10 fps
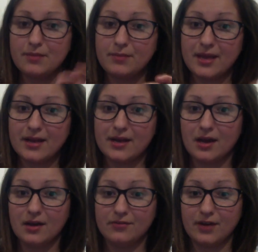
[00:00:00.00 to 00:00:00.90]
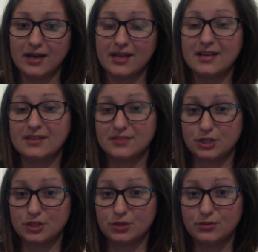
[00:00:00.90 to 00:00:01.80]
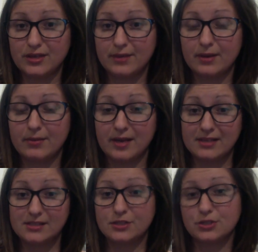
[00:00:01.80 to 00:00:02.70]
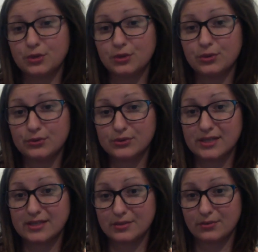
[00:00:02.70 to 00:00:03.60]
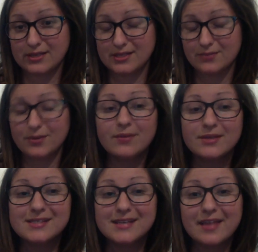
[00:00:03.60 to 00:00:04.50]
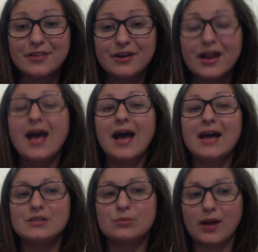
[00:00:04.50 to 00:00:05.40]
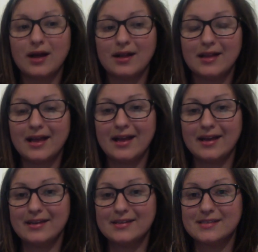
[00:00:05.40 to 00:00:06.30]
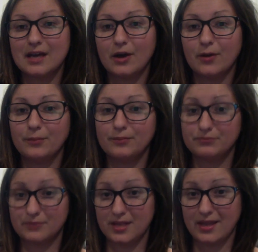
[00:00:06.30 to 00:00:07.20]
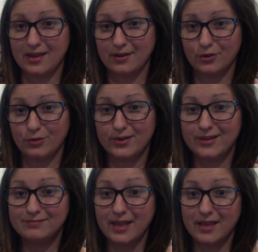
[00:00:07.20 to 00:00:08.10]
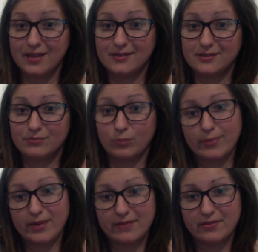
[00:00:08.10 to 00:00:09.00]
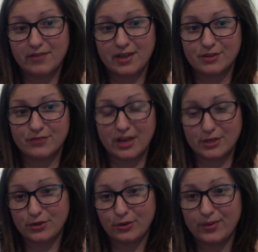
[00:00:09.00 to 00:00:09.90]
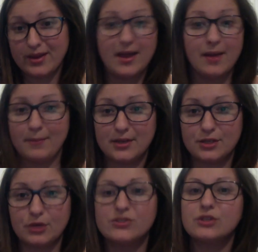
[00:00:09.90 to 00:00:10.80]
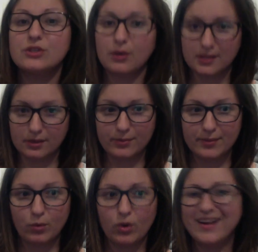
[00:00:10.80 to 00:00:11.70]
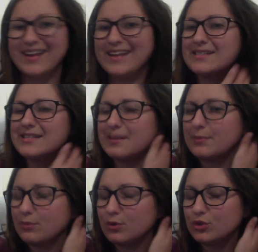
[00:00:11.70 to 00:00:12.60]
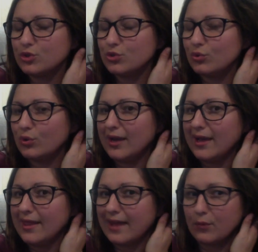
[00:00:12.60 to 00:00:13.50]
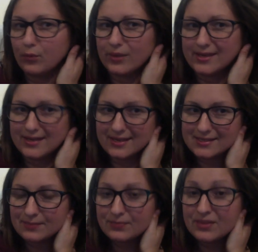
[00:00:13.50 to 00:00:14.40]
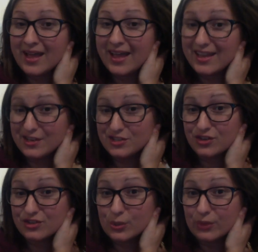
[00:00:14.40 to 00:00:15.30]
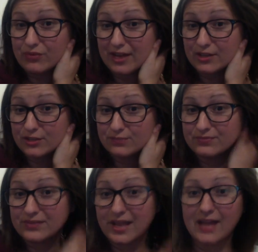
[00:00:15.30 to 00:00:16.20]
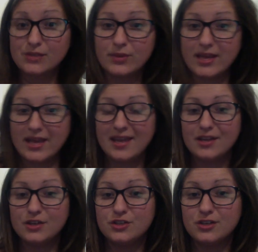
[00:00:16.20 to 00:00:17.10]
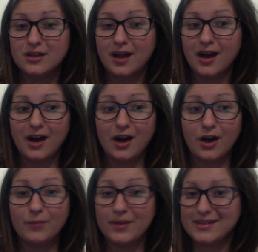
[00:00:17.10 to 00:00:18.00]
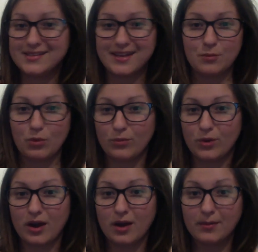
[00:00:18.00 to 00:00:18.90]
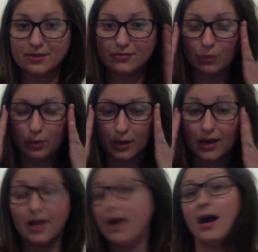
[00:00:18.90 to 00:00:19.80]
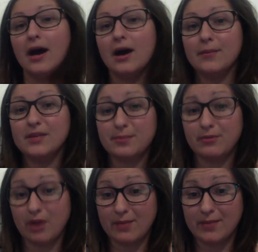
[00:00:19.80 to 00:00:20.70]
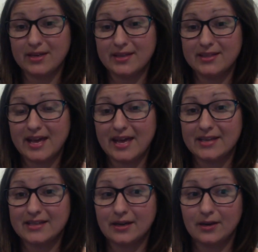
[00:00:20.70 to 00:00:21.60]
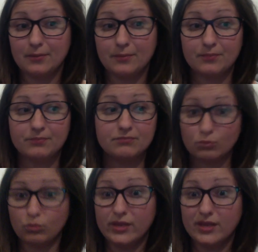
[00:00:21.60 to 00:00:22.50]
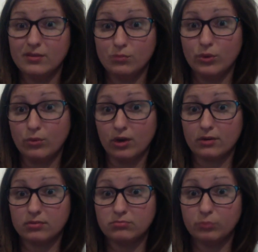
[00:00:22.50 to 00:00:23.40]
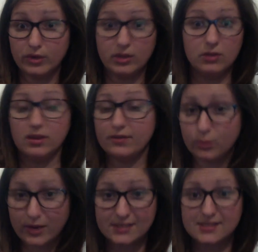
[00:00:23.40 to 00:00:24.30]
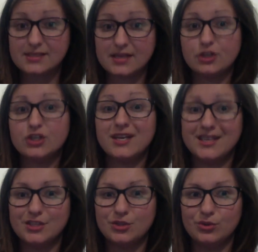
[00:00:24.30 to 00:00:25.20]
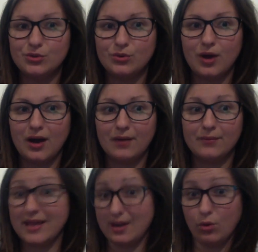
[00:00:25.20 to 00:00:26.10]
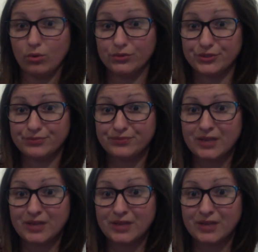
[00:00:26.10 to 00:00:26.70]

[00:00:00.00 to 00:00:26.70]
band of connective tissue that connects the two sides of the rectus abdominis together, as well as the anal opening. And women have the vaginal opening, men don't. So a little bit more, again, susceptible to that weakness. Age is also a factor. As we age, it is getting more and more common for it to be recommended that we lift weights and such into getting older.